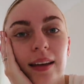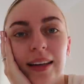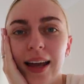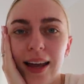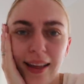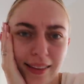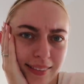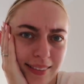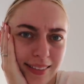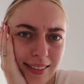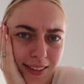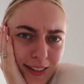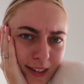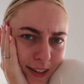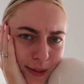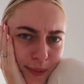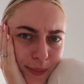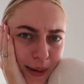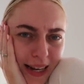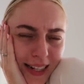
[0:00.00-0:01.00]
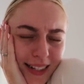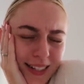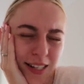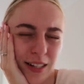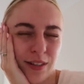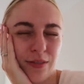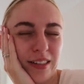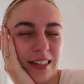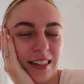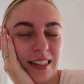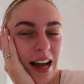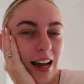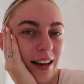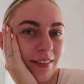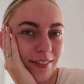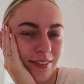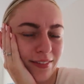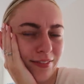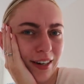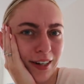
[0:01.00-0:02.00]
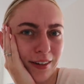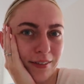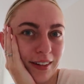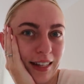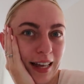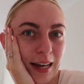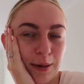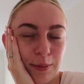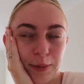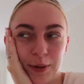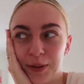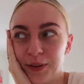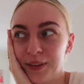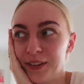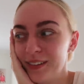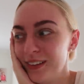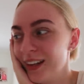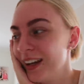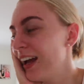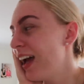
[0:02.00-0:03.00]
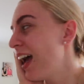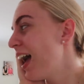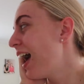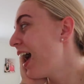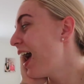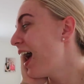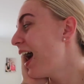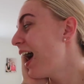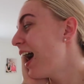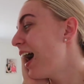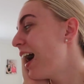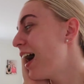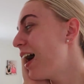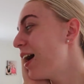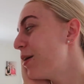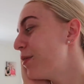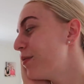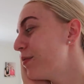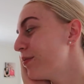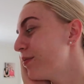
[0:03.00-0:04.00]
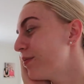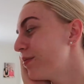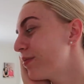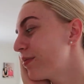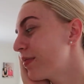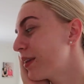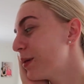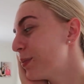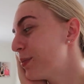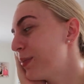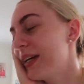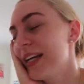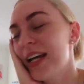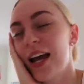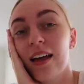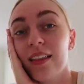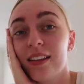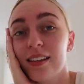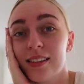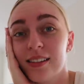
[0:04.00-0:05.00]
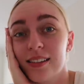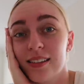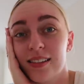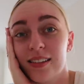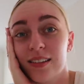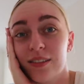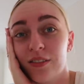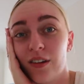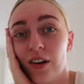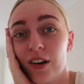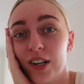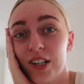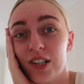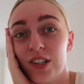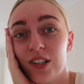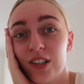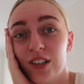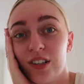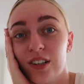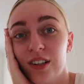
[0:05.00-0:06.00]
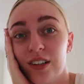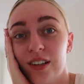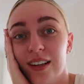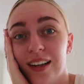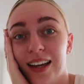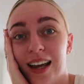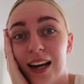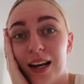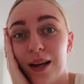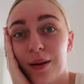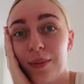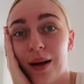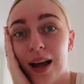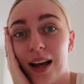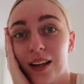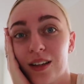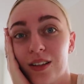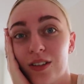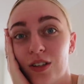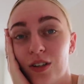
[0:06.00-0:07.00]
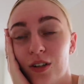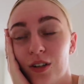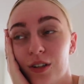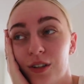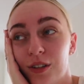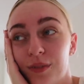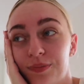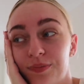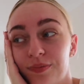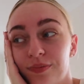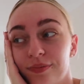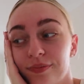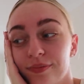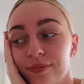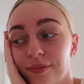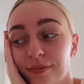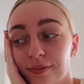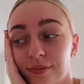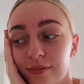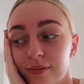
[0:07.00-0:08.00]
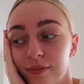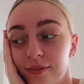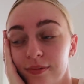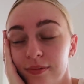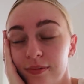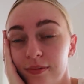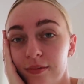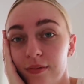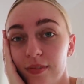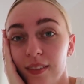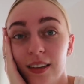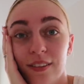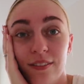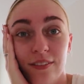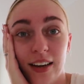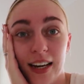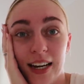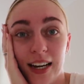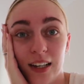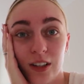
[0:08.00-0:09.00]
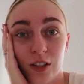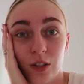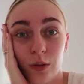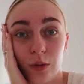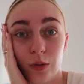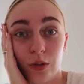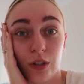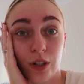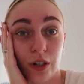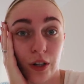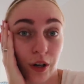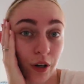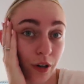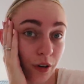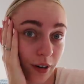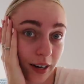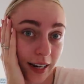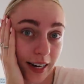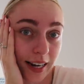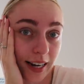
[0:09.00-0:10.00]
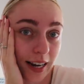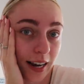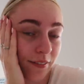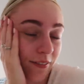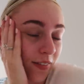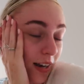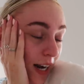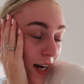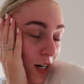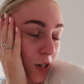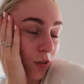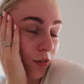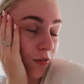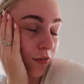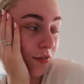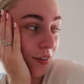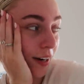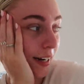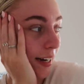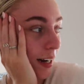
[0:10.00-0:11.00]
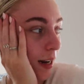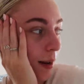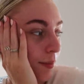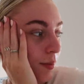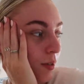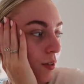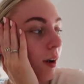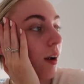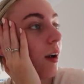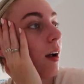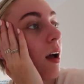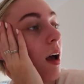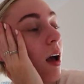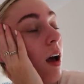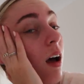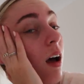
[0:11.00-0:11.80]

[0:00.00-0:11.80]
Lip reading: yeah, this just means it's real life, very relatable. But yeah, this is the road to getting back to financial security and financial freedom. So